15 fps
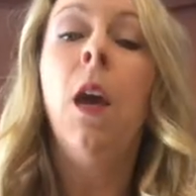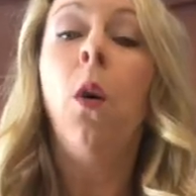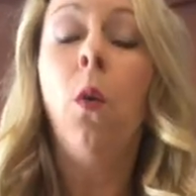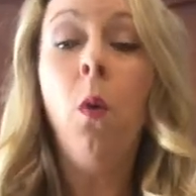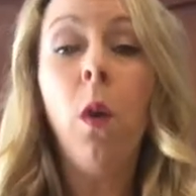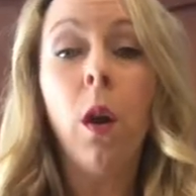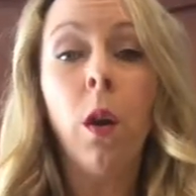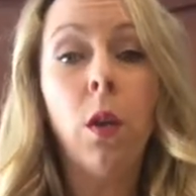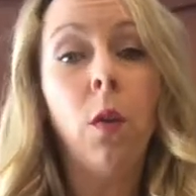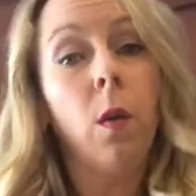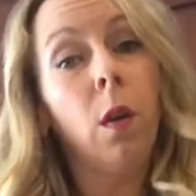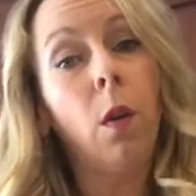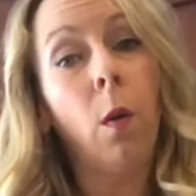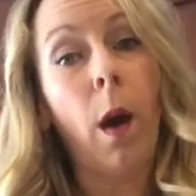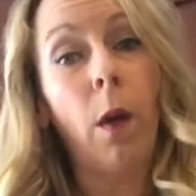Or you
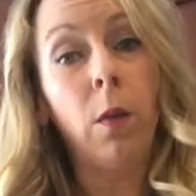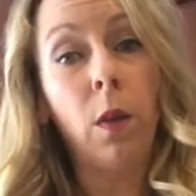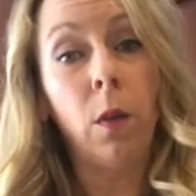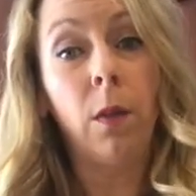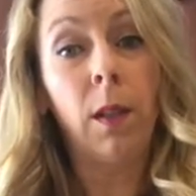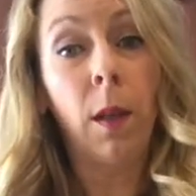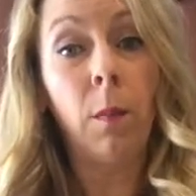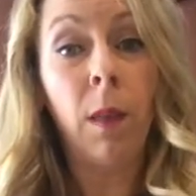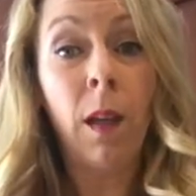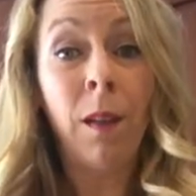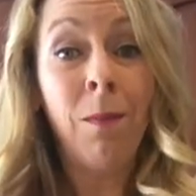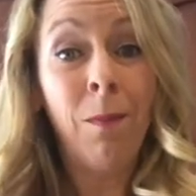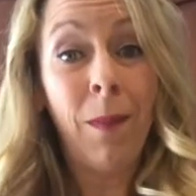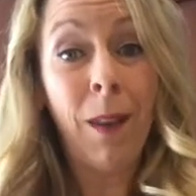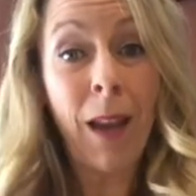could go out and use
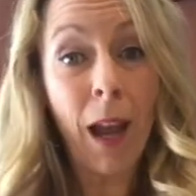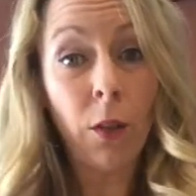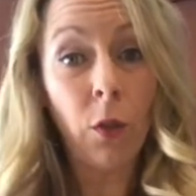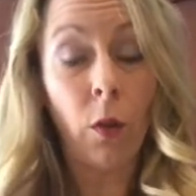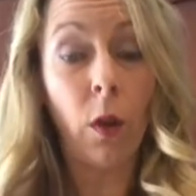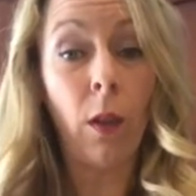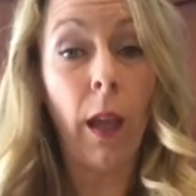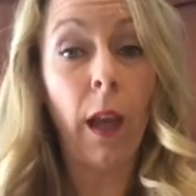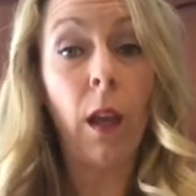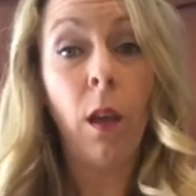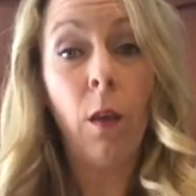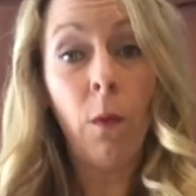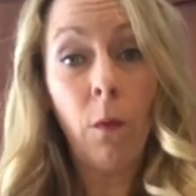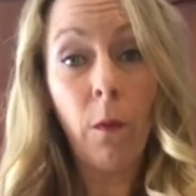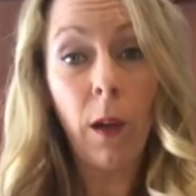something natural like
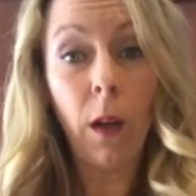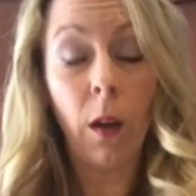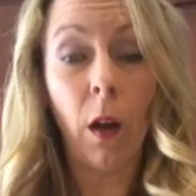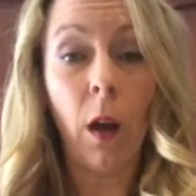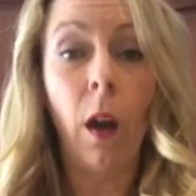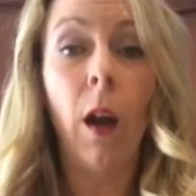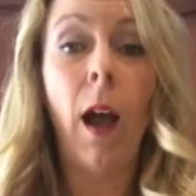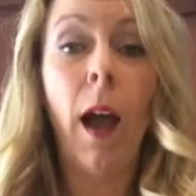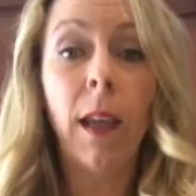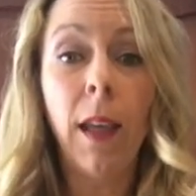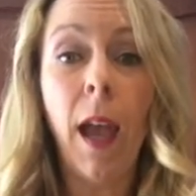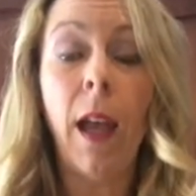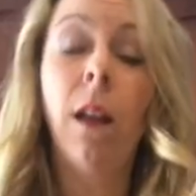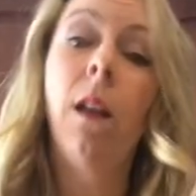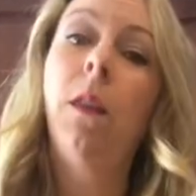vinegar.
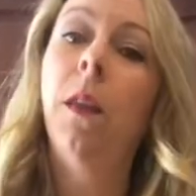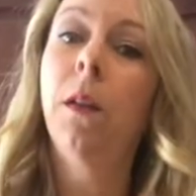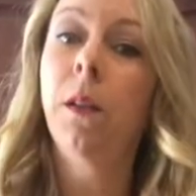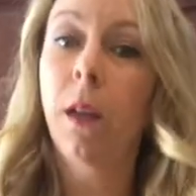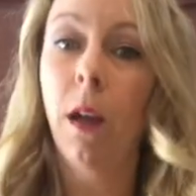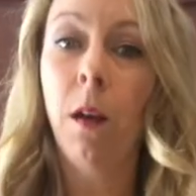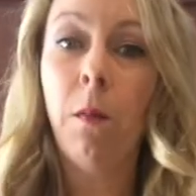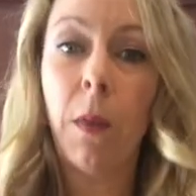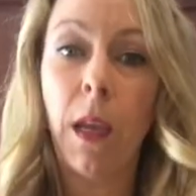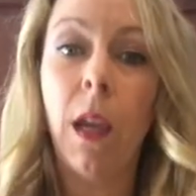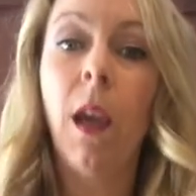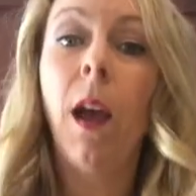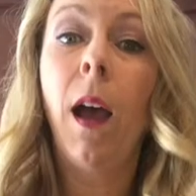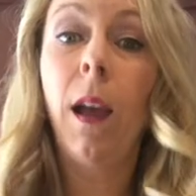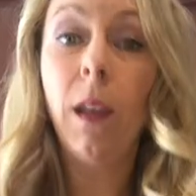Again, there's going to
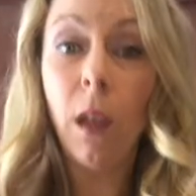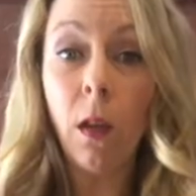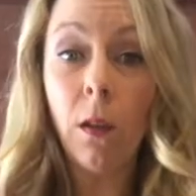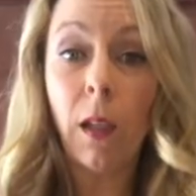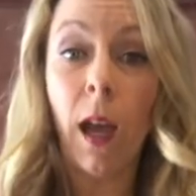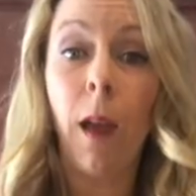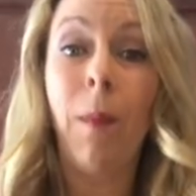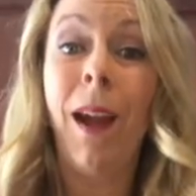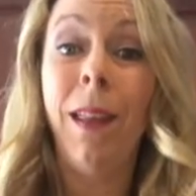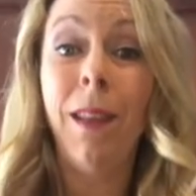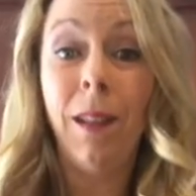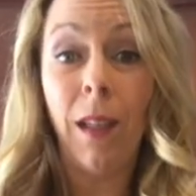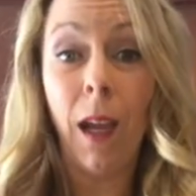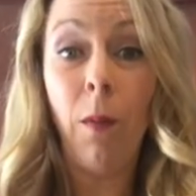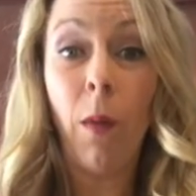be a kill time and
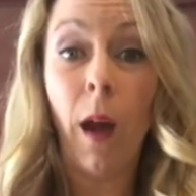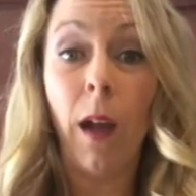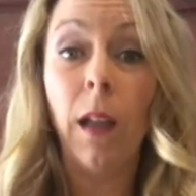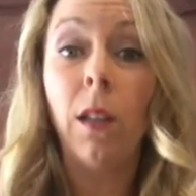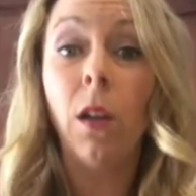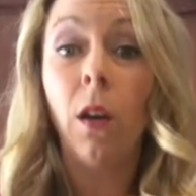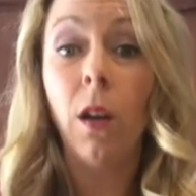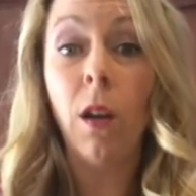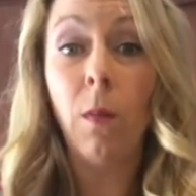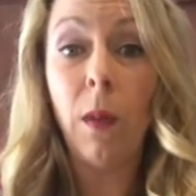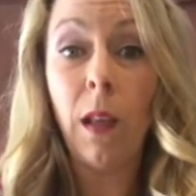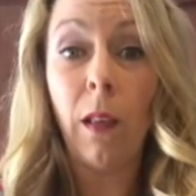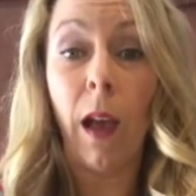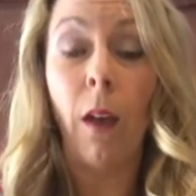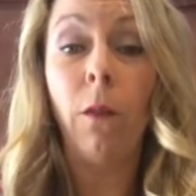the dead bodies are going to
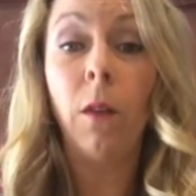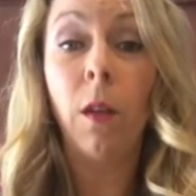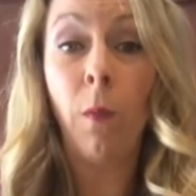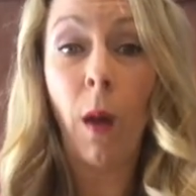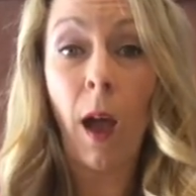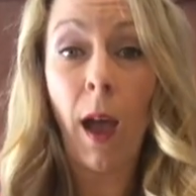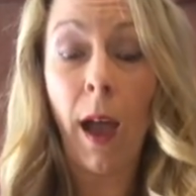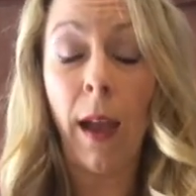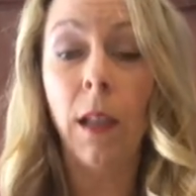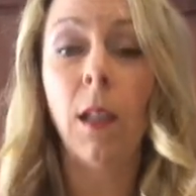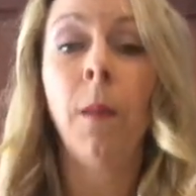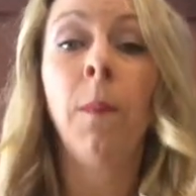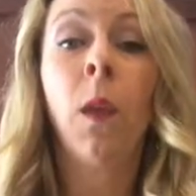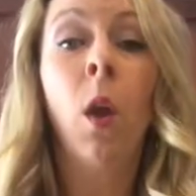be left behind.